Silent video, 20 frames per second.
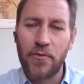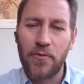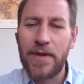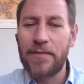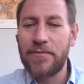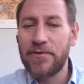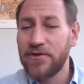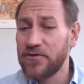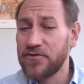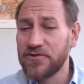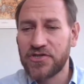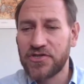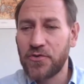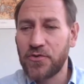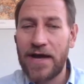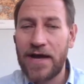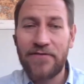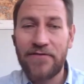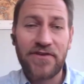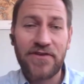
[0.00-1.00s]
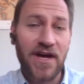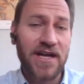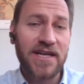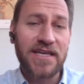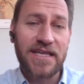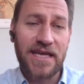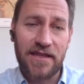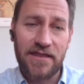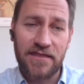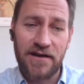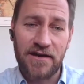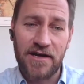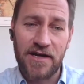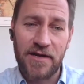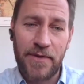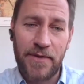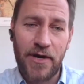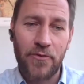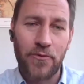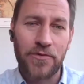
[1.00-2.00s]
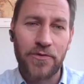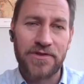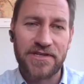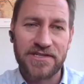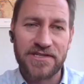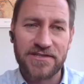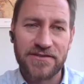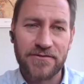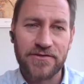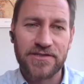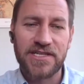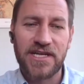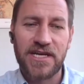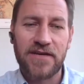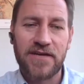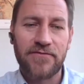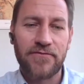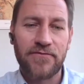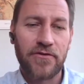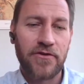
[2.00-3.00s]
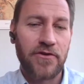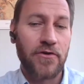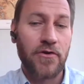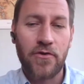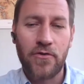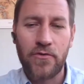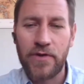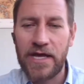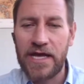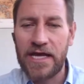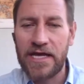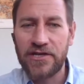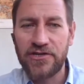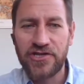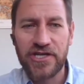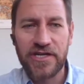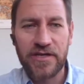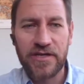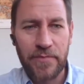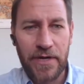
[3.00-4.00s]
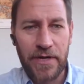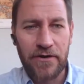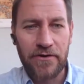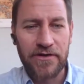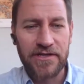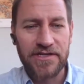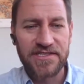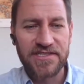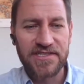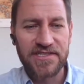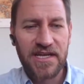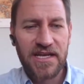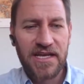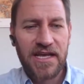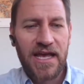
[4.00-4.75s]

maybe those who have not yet thought about what this looks like for their own aging parents?